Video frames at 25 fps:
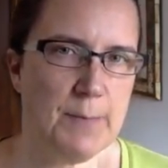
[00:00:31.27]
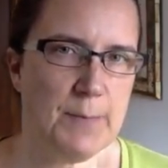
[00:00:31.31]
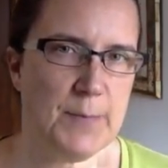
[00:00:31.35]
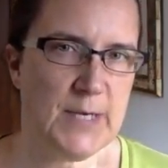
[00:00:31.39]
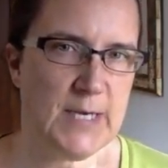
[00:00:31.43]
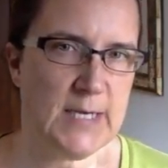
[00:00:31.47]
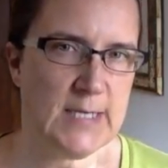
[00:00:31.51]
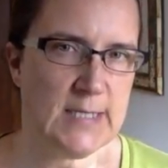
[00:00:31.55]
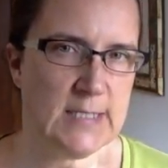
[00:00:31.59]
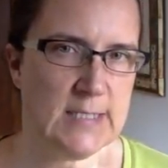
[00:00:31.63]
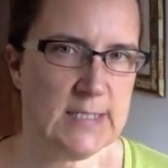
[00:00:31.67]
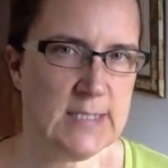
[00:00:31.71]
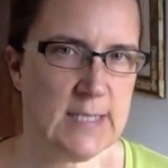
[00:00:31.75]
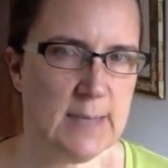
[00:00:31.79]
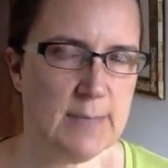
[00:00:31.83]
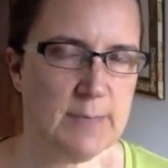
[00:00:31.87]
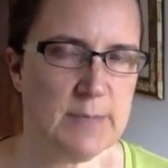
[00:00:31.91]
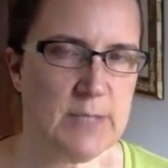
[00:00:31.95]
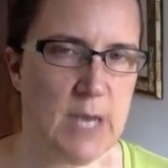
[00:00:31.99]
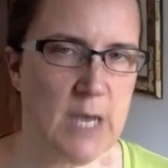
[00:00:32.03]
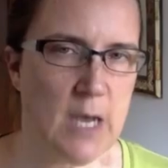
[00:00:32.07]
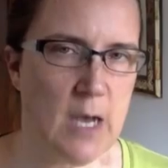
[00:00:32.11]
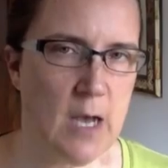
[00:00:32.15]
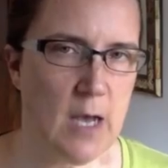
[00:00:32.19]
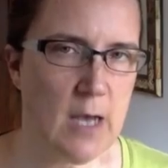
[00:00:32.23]
But at the same
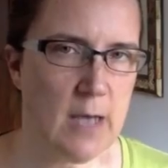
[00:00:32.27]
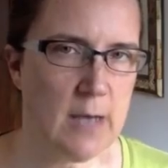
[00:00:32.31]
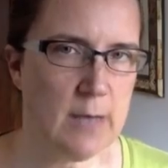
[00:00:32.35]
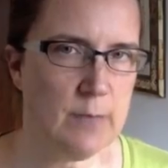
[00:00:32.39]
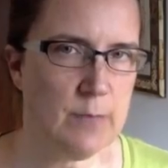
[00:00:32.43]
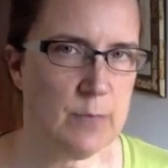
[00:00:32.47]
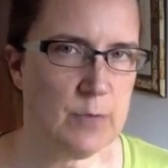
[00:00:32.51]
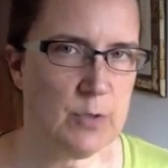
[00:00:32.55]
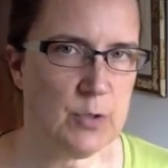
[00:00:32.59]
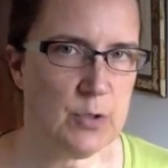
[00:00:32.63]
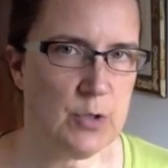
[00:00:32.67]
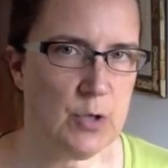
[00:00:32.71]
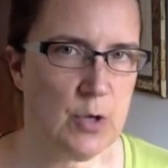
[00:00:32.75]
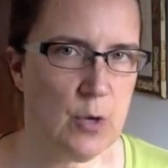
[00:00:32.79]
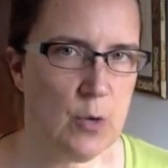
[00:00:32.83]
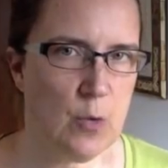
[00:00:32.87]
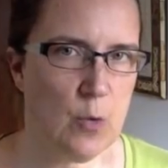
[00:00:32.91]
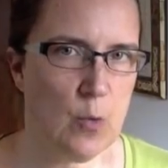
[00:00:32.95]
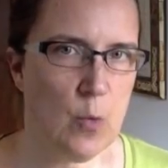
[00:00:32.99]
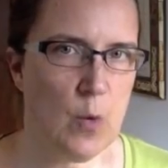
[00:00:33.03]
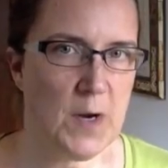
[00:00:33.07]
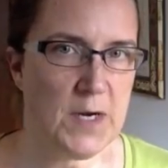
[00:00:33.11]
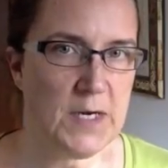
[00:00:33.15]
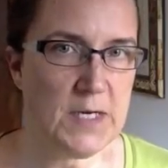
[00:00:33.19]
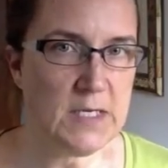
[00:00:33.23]
time,
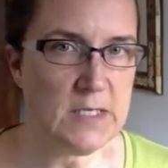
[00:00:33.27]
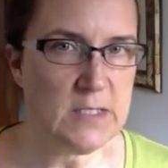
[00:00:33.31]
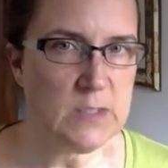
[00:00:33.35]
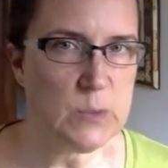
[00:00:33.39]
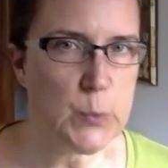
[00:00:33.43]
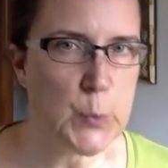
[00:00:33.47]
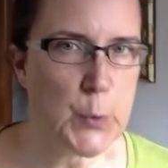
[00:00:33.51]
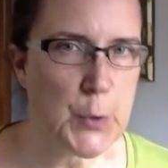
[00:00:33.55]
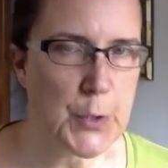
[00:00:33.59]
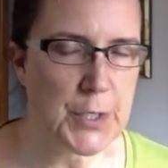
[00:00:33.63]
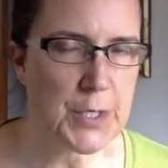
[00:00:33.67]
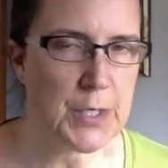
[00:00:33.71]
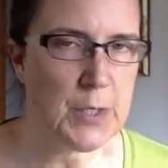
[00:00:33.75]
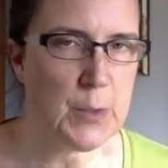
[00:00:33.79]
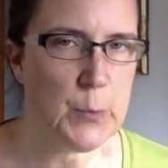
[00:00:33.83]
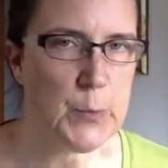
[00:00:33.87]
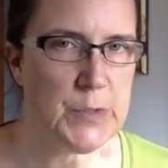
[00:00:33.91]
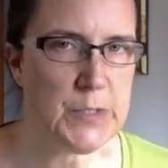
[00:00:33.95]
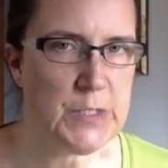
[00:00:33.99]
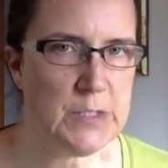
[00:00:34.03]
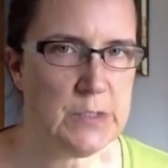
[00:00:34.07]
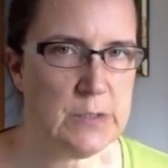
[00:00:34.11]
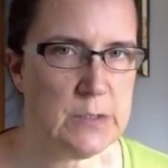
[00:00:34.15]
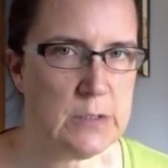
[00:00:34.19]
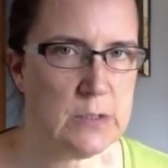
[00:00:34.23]
what is working
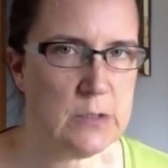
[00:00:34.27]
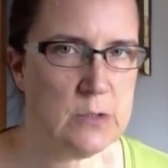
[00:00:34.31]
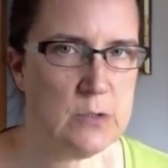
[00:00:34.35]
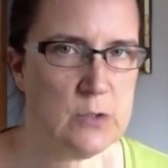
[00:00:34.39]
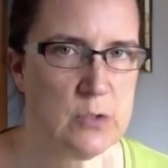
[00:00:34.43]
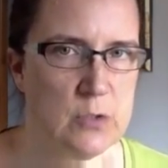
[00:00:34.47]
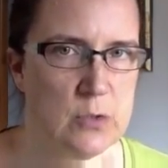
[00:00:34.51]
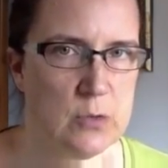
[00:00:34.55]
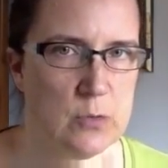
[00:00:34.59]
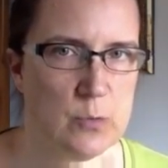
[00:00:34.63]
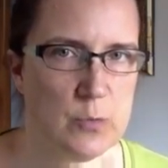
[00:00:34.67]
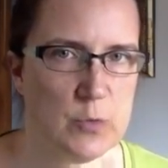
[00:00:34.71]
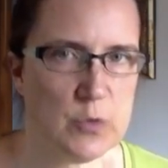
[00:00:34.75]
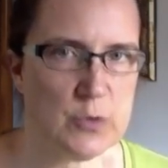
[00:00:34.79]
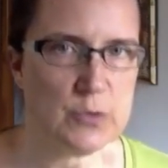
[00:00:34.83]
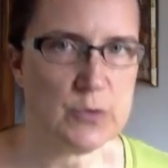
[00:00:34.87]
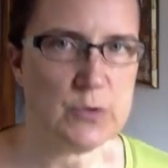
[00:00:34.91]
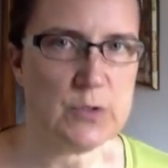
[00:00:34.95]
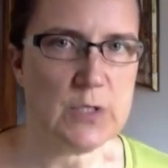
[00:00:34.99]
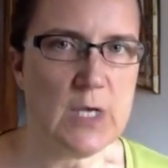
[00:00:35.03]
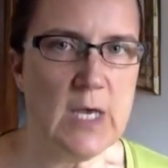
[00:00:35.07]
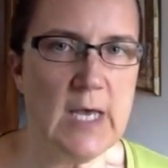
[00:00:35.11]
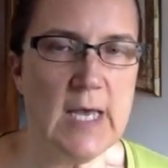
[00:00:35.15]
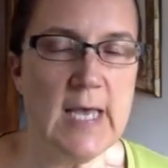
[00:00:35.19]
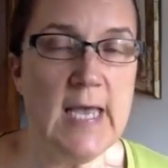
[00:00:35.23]
with these
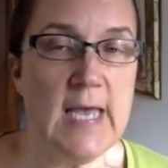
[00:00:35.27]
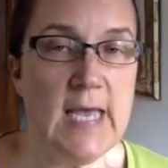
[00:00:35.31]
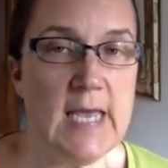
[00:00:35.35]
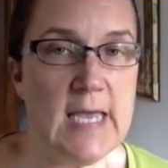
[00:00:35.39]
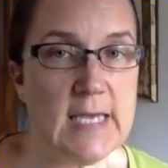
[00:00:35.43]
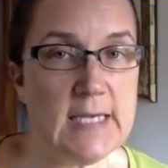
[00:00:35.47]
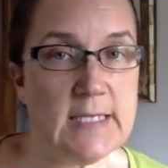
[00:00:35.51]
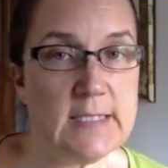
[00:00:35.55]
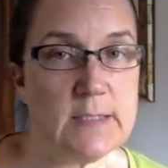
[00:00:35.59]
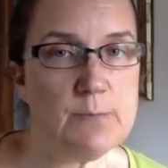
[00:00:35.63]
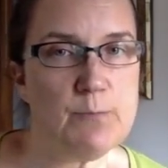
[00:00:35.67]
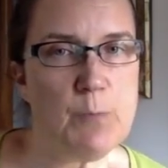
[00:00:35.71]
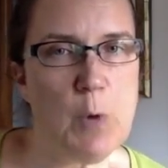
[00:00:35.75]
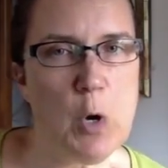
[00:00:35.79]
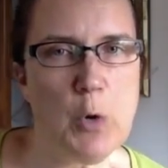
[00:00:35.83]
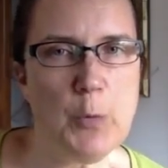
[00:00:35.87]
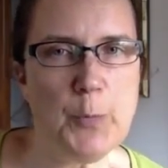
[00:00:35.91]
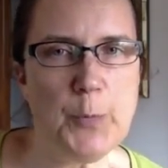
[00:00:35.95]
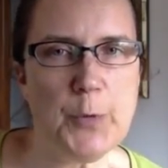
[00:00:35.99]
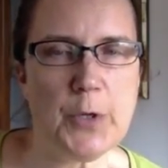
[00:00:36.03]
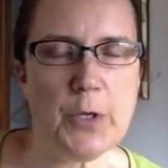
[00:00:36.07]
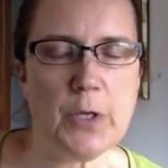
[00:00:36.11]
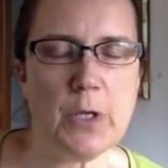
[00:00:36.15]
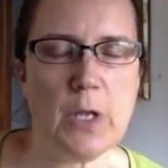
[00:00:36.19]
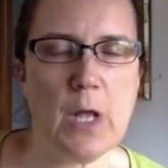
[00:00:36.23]
consumers is
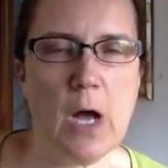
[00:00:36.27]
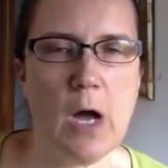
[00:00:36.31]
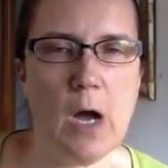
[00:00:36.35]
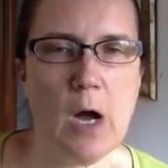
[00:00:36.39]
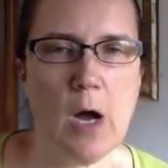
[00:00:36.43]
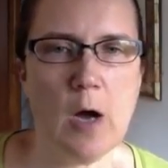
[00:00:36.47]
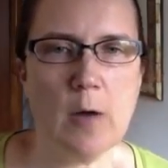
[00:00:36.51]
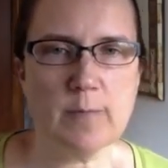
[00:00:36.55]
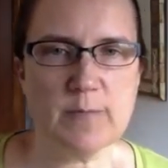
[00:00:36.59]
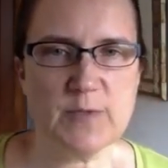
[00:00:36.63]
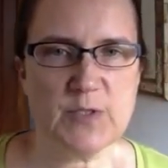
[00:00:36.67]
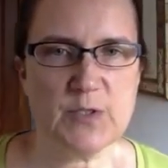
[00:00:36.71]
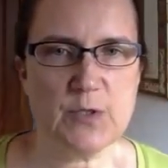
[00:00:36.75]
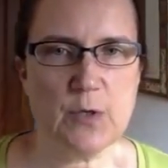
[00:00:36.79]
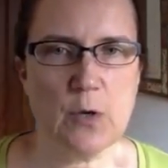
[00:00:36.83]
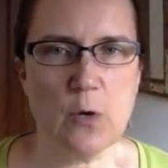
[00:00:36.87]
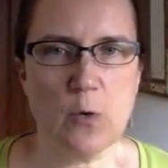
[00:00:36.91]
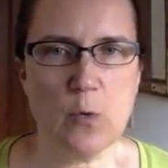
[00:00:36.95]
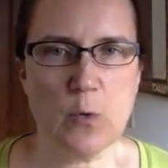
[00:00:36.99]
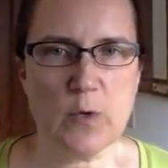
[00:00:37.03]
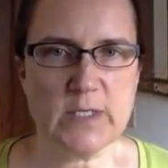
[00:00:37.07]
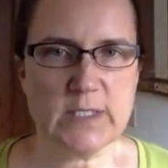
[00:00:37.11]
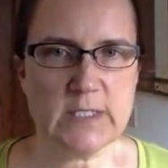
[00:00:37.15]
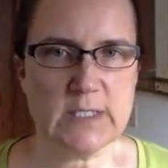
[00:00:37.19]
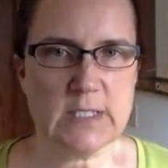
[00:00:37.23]
mobile.
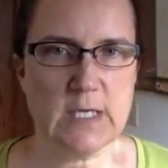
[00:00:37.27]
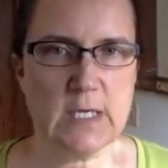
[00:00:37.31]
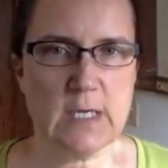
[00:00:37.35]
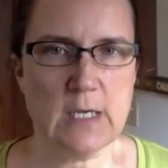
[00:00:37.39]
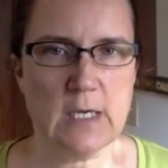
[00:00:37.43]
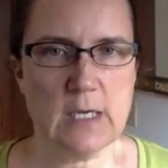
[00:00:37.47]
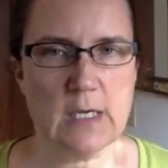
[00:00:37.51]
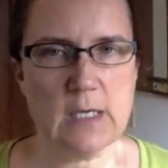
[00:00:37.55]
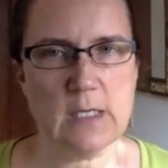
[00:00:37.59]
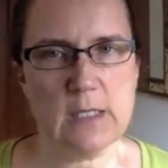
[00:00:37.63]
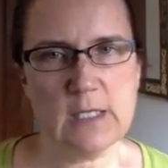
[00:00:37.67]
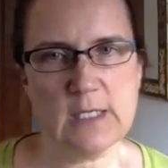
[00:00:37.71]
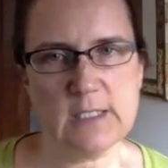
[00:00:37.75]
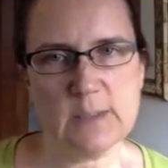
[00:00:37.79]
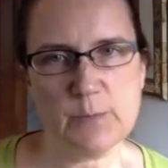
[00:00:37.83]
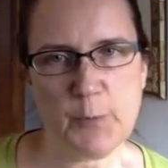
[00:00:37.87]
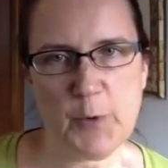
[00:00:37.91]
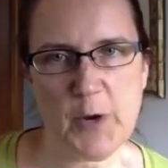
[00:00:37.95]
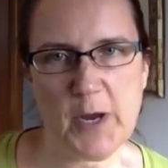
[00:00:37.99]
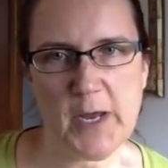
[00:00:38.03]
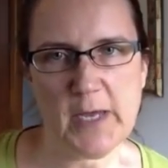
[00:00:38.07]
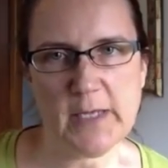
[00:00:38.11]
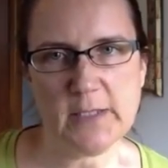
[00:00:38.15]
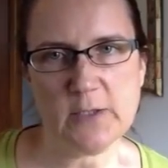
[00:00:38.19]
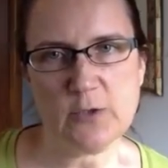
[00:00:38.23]
So we're seeing these
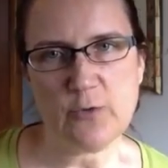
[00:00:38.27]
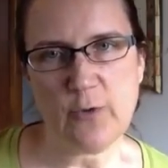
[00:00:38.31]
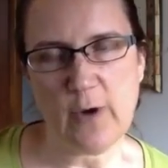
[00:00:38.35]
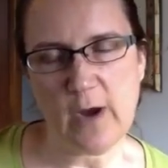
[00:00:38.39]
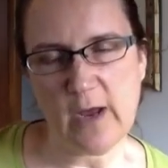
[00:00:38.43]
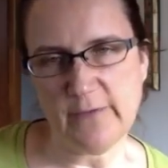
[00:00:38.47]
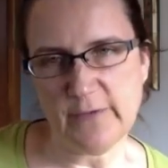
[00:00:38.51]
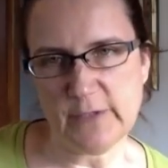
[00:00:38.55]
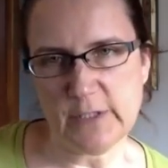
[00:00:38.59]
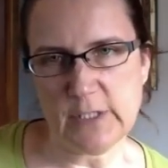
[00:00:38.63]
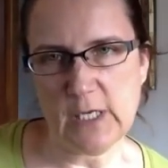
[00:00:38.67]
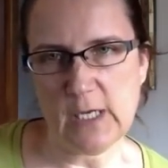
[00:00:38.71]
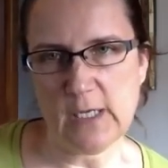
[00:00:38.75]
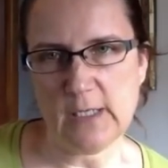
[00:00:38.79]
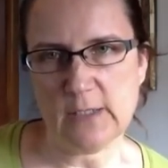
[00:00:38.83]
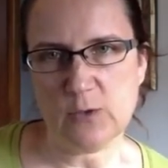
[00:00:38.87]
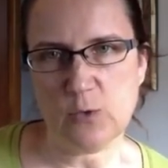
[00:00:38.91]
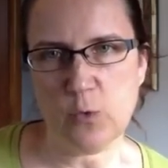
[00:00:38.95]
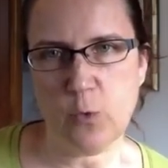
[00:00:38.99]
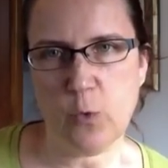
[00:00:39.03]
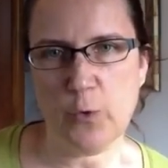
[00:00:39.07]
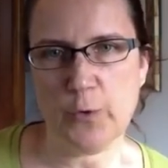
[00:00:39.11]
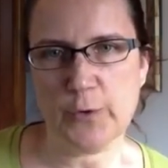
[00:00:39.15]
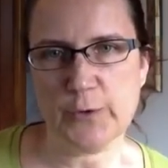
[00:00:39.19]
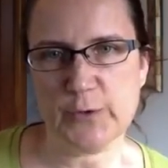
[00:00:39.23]
brands gravitate
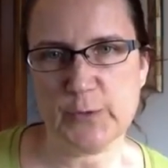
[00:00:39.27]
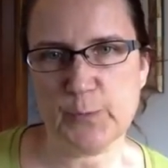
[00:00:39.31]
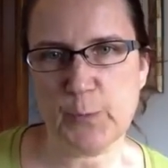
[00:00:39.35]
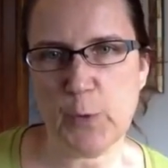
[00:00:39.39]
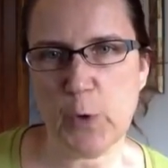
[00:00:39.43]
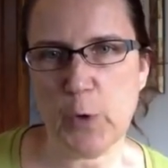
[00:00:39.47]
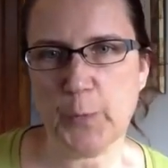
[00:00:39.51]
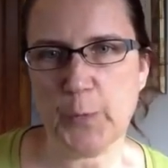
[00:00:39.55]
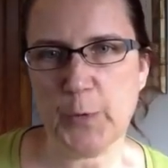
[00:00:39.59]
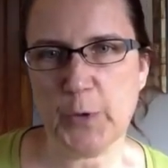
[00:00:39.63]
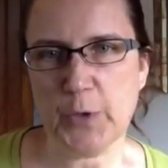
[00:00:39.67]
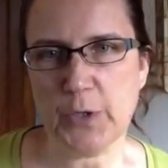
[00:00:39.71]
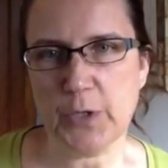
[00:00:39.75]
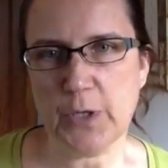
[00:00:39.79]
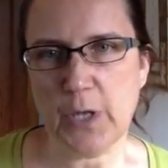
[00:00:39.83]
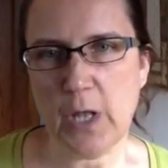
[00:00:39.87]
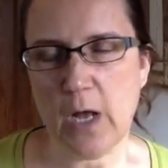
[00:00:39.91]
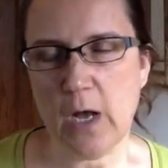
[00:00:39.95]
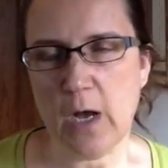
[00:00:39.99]
towards mobile.